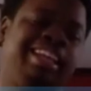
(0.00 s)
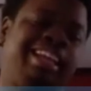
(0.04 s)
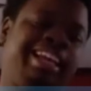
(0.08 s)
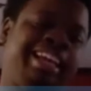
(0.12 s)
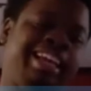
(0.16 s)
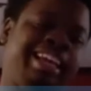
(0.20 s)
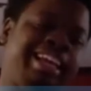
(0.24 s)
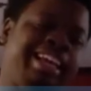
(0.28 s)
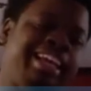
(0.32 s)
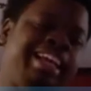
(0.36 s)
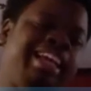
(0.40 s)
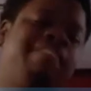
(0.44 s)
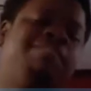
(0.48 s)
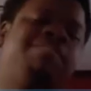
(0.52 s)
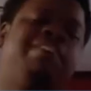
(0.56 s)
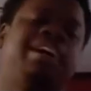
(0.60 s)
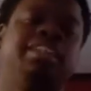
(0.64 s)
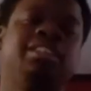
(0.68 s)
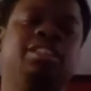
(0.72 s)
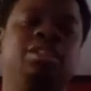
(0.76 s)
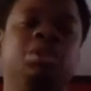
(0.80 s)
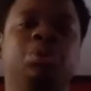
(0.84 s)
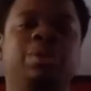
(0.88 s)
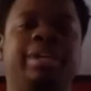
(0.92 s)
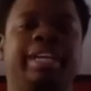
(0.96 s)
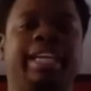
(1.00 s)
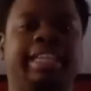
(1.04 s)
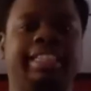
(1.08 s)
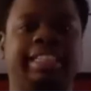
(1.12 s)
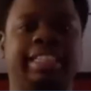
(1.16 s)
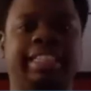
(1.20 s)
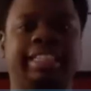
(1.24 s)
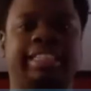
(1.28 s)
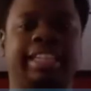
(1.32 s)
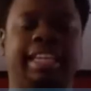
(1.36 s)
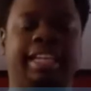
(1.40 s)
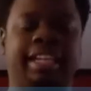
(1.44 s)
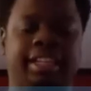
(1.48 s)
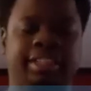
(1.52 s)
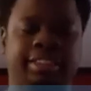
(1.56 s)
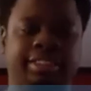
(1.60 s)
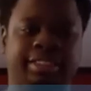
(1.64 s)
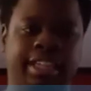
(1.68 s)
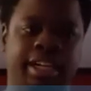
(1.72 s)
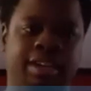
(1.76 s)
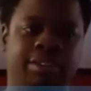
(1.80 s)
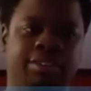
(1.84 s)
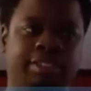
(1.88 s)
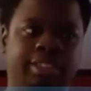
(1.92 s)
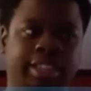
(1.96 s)
If I do get these
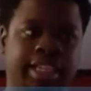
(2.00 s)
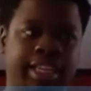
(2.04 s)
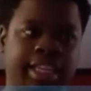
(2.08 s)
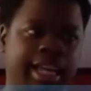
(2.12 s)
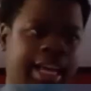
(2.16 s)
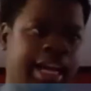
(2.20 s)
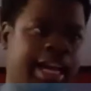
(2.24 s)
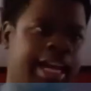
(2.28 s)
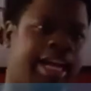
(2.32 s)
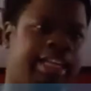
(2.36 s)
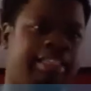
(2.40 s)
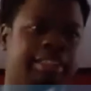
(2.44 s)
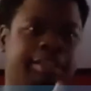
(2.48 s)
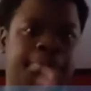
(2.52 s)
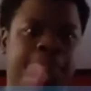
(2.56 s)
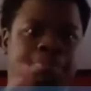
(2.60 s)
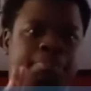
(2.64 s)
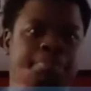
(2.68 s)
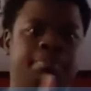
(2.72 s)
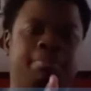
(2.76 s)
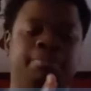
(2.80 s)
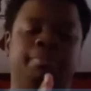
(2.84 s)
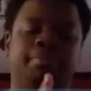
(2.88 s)
edits, I had to